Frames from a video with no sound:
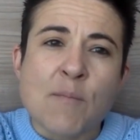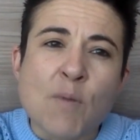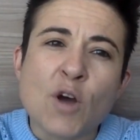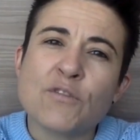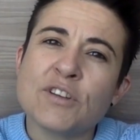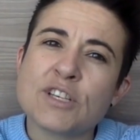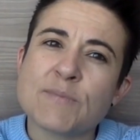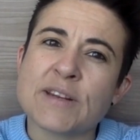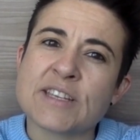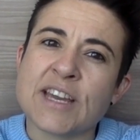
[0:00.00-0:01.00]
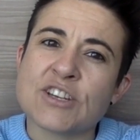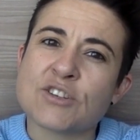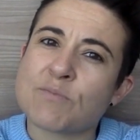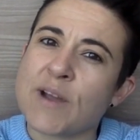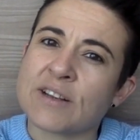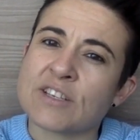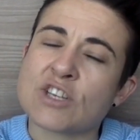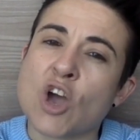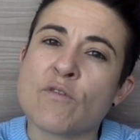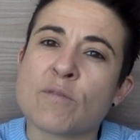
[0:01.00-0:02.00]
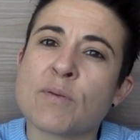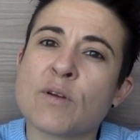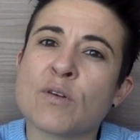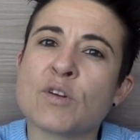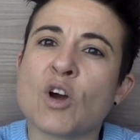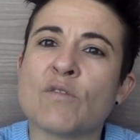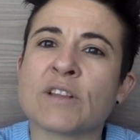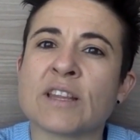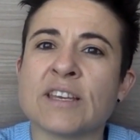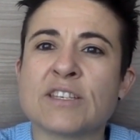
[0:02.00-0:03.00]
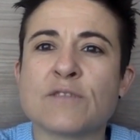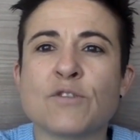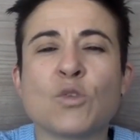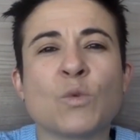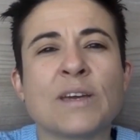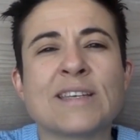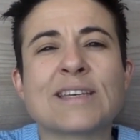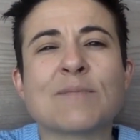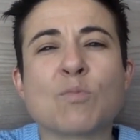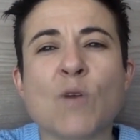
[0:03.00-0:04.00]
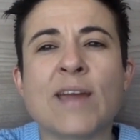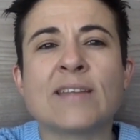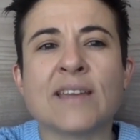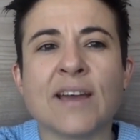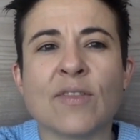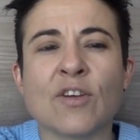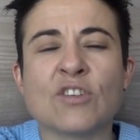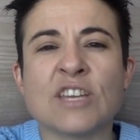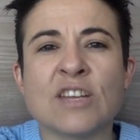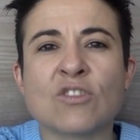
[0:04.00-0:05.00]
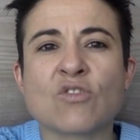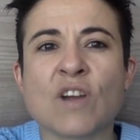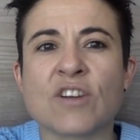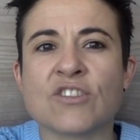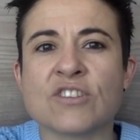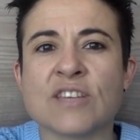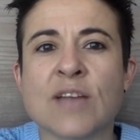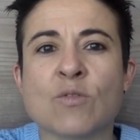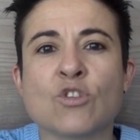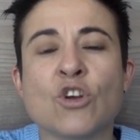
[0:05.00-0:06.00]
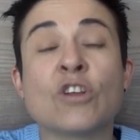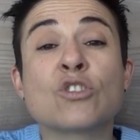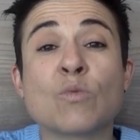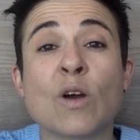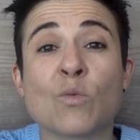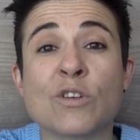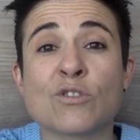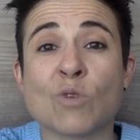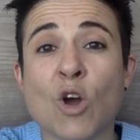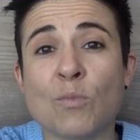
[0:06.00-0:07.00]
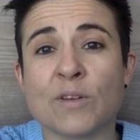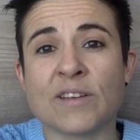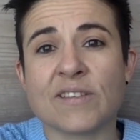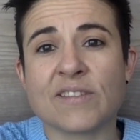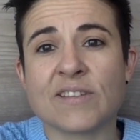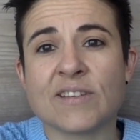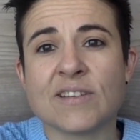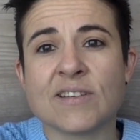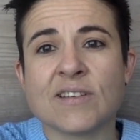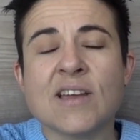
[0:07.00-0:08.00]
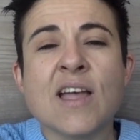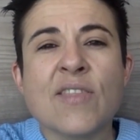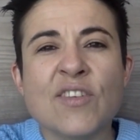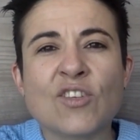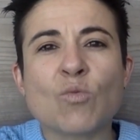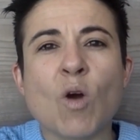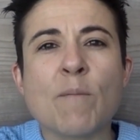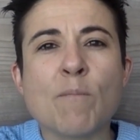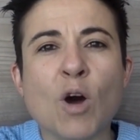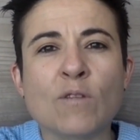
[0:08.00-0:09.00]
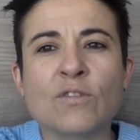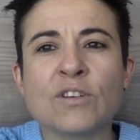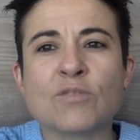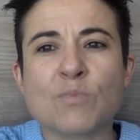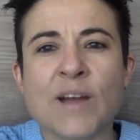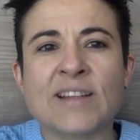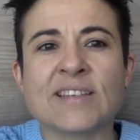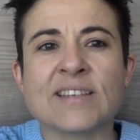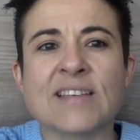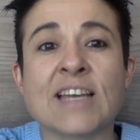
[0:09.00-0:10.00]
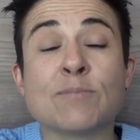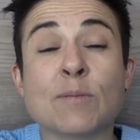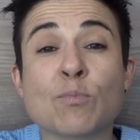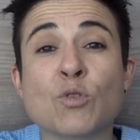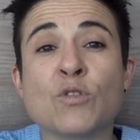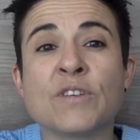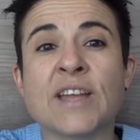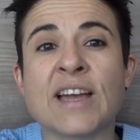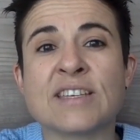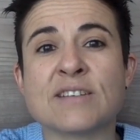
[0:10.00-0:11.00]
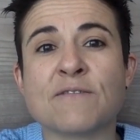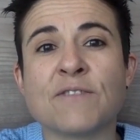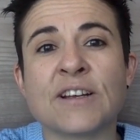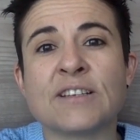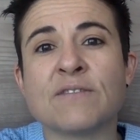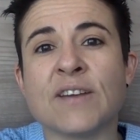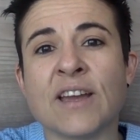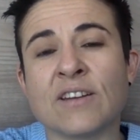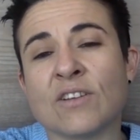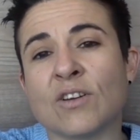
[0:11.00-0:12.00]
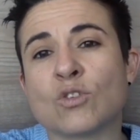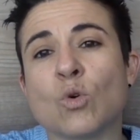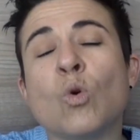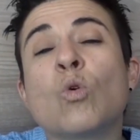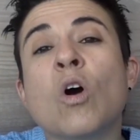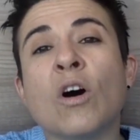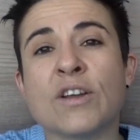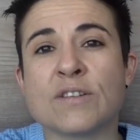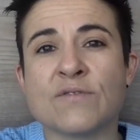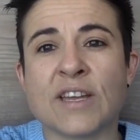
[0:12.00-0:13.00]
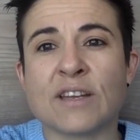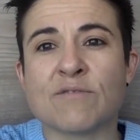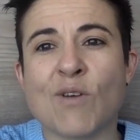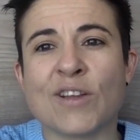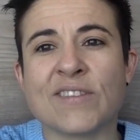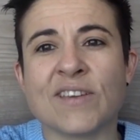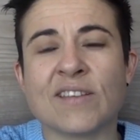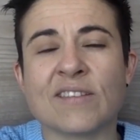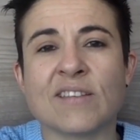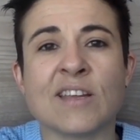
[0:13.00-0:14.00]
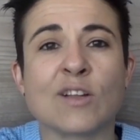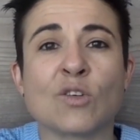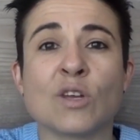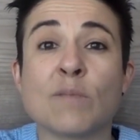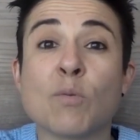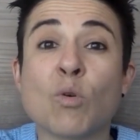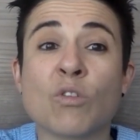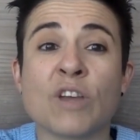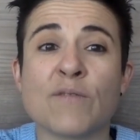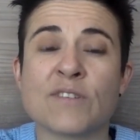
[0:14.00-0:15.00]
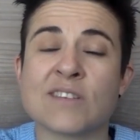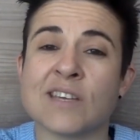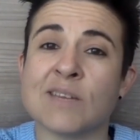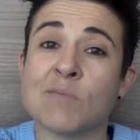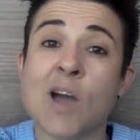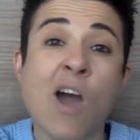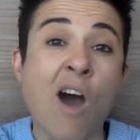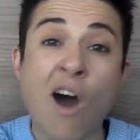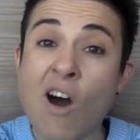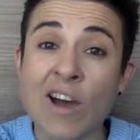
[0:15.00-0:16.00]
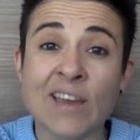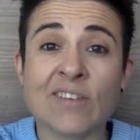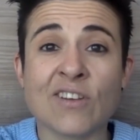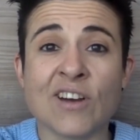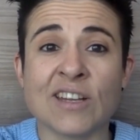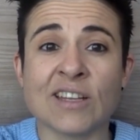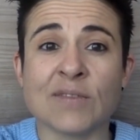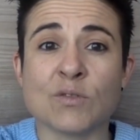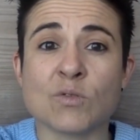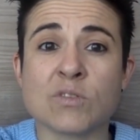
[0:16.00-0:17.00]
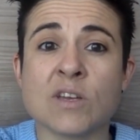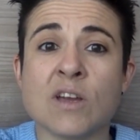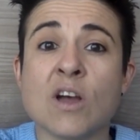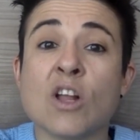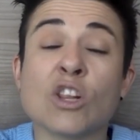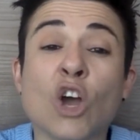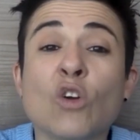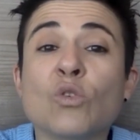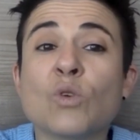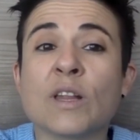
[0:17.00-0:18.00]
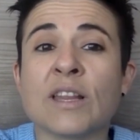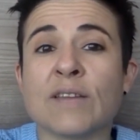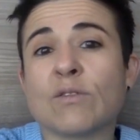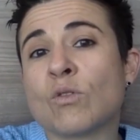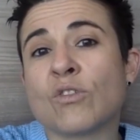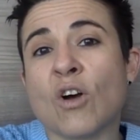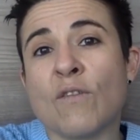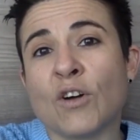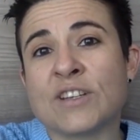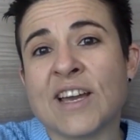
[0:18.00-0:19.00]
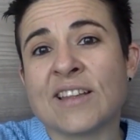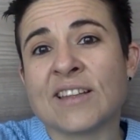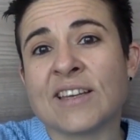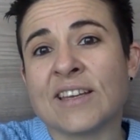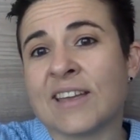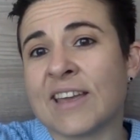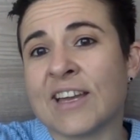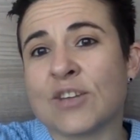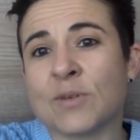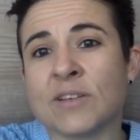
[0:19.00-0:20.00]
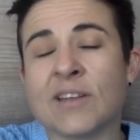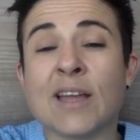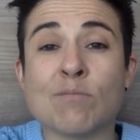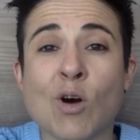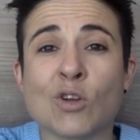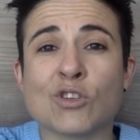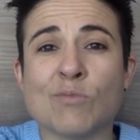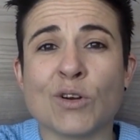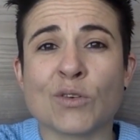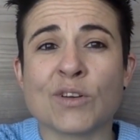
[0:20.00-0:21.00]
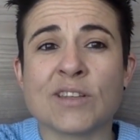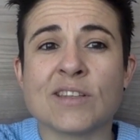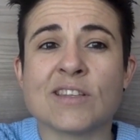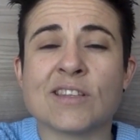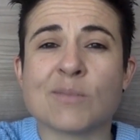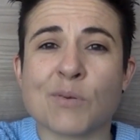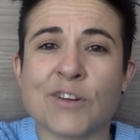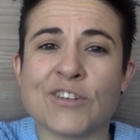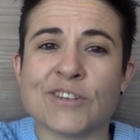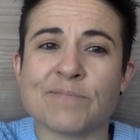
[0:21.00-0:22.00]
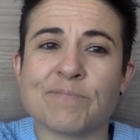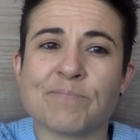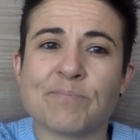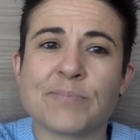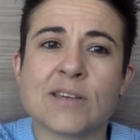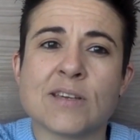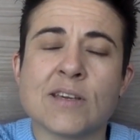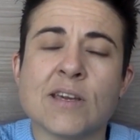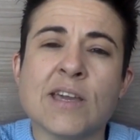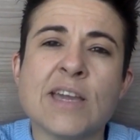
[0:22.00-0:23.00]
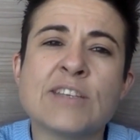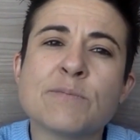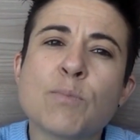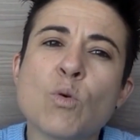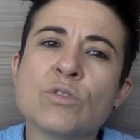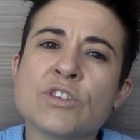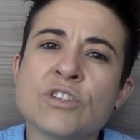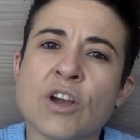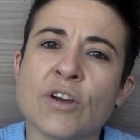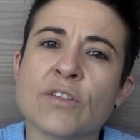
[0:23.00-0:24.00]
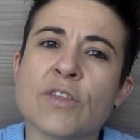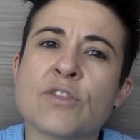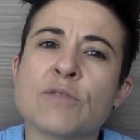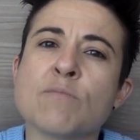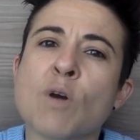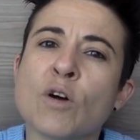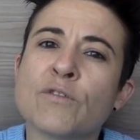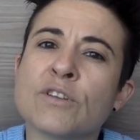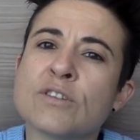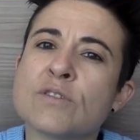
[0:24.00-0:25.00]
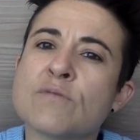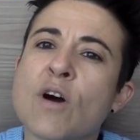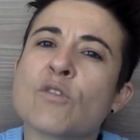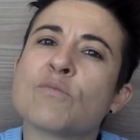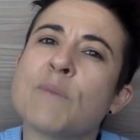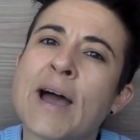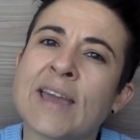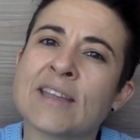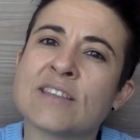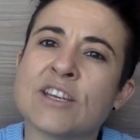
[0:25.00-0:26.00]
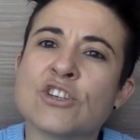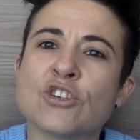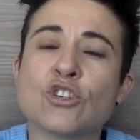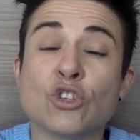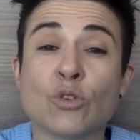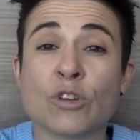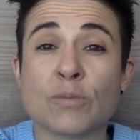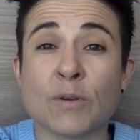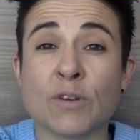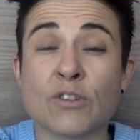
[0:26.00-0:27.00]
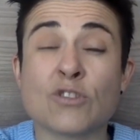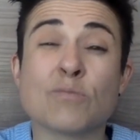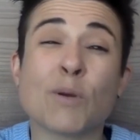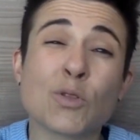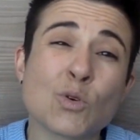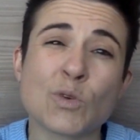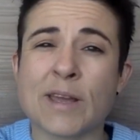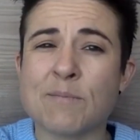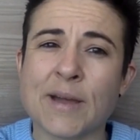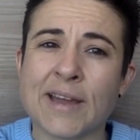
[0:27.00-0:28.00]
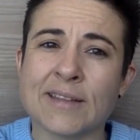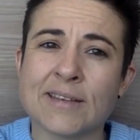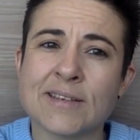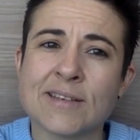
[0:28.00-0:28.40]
Mindfulness meditation practice over a period of at least a few weeks can break down those inner structures and return us to our original openness. This is why mindfulness practice has been proven as an effective antidote to all kinds of negative mindsets, including poor self-esteem, high anxiety levels, low levels of vitality and engagement, and mild to moderate depression. It's important to note that mindfulness involves paying attention to your experiences, both good and bad.